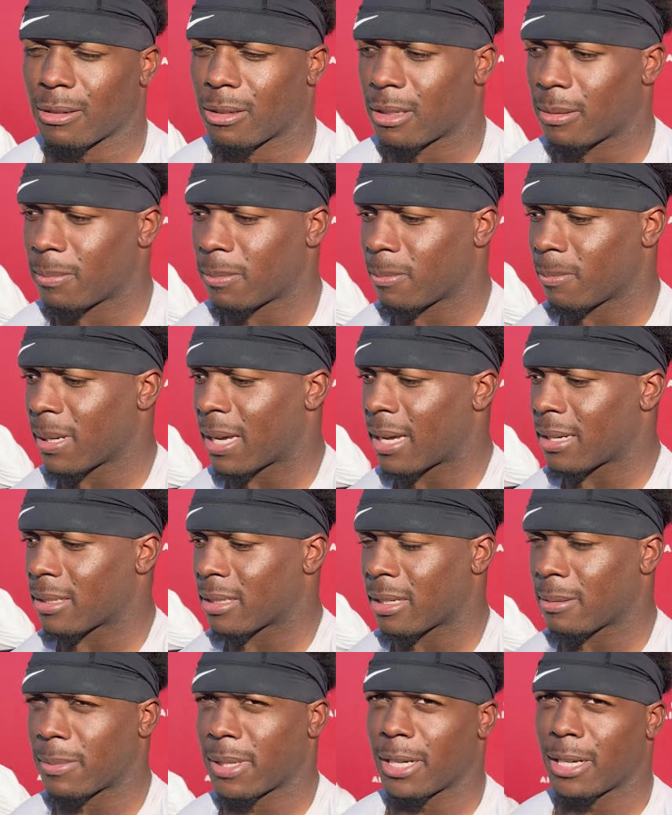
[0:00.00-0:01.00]
Um, them guys
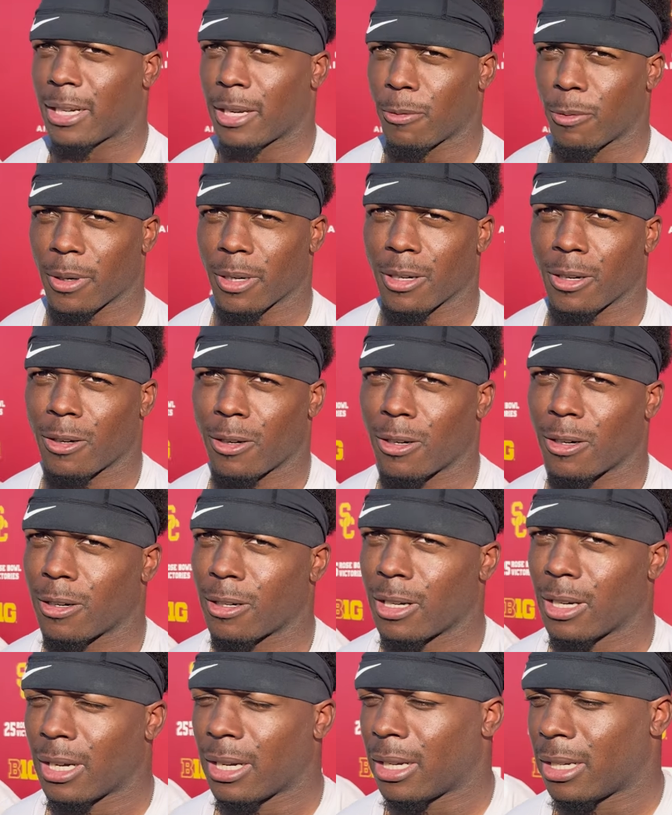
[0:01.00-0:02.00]
come out and they work hard,
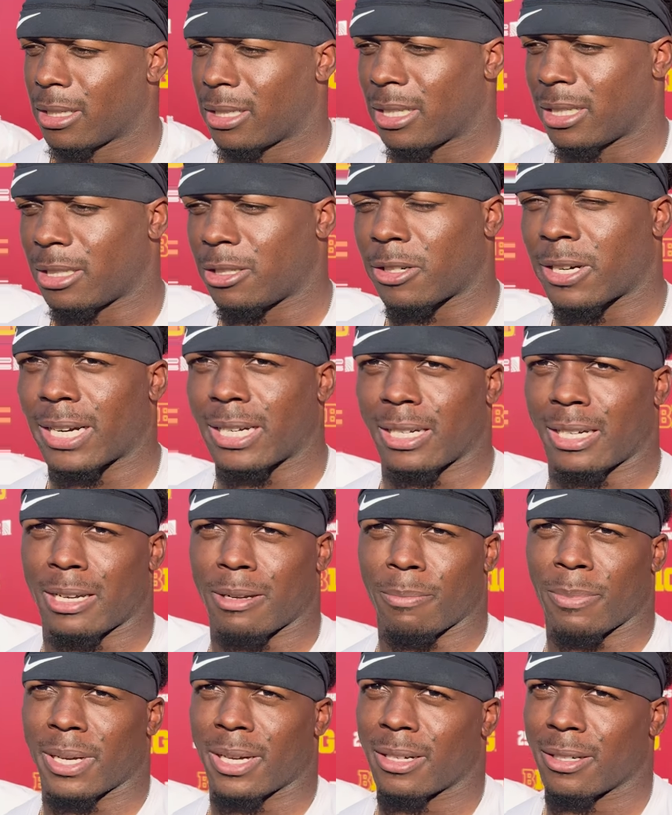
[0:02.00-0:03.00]
just trying to
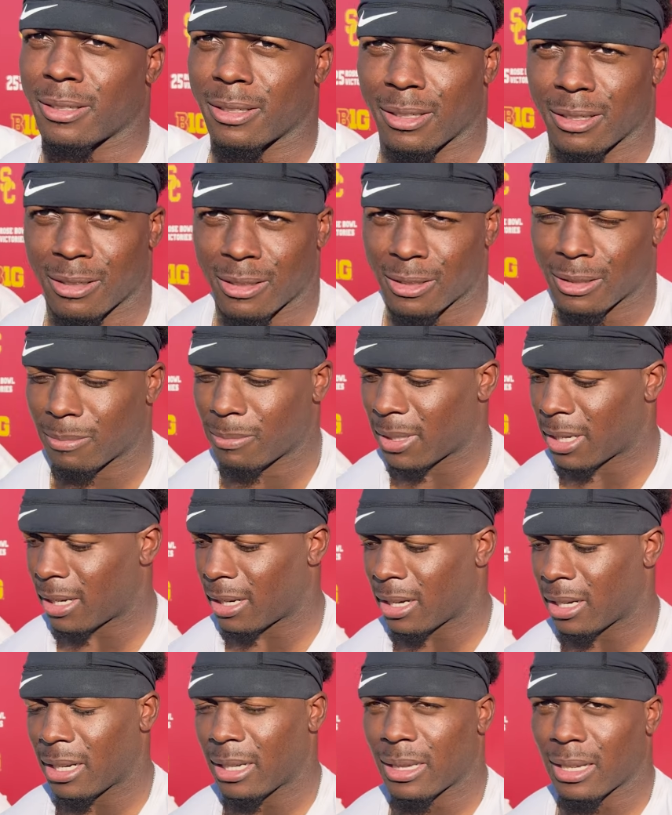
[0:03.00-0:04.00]
get better um, at
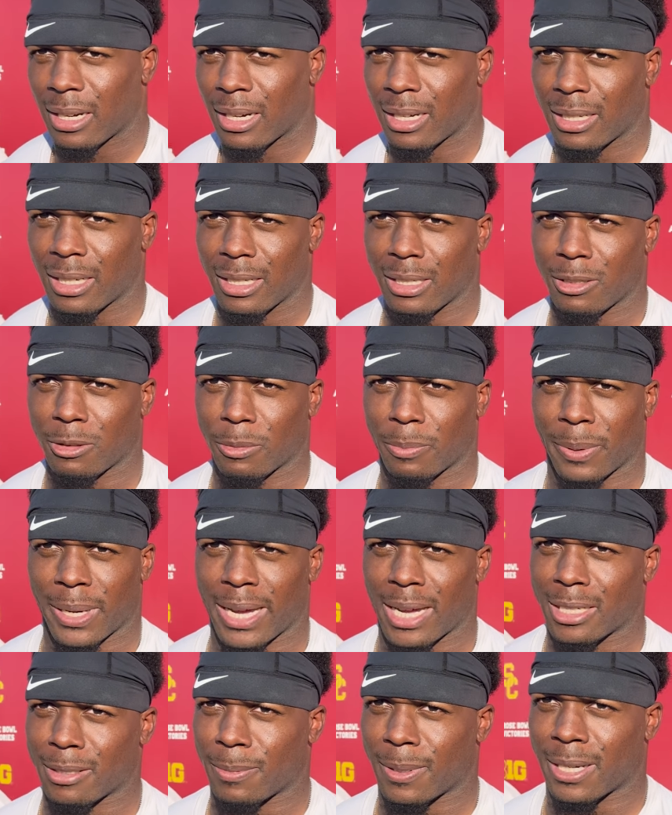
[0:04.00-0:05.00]
anything they do,
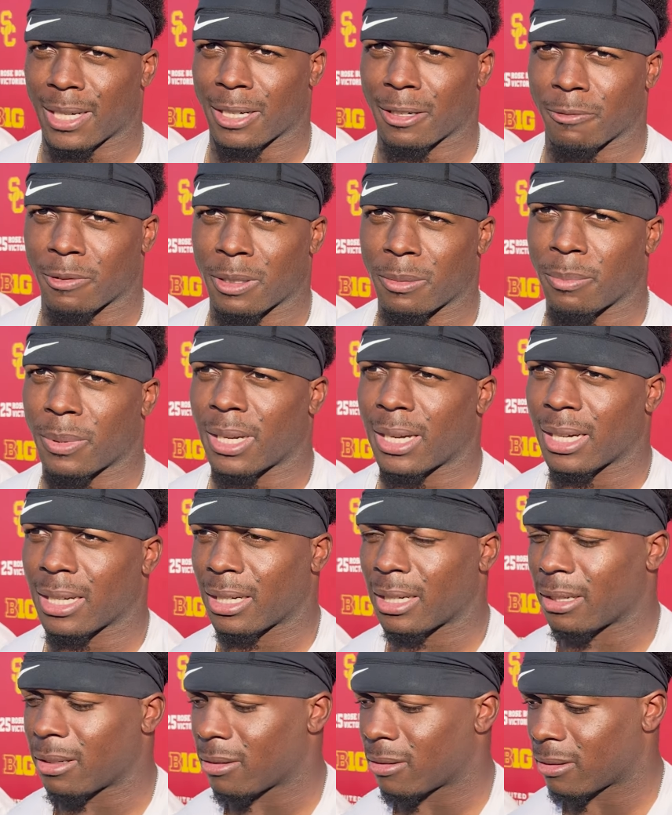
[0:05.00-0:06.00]
pass blocking, run
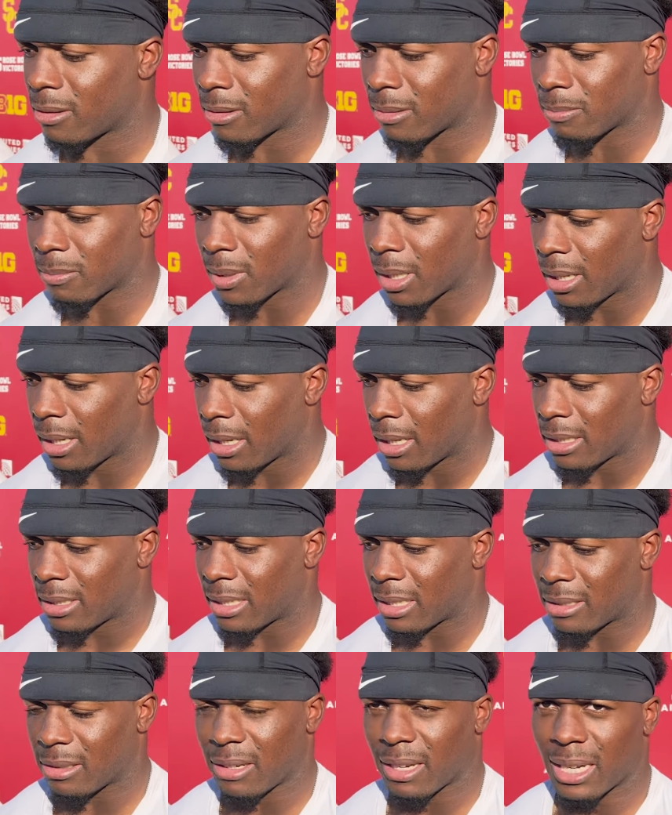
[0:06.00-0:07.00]
blocking, um,
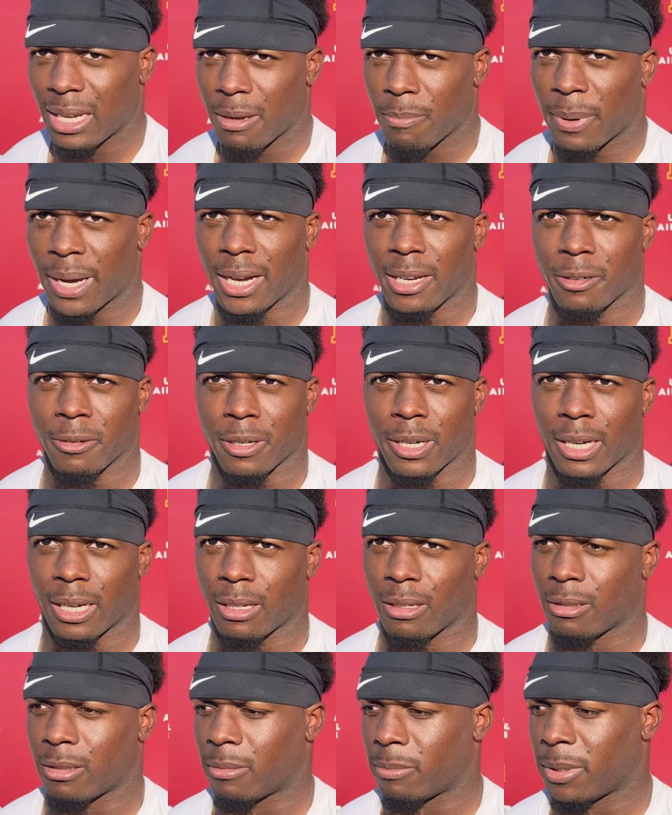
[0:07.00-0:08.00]
just to get their body
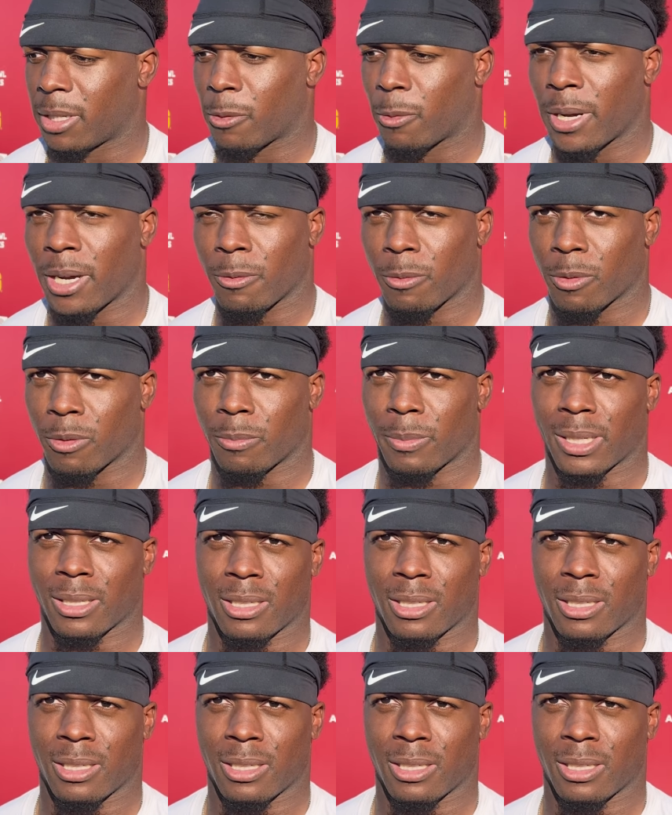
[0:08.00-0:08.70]
right um, in the weight room.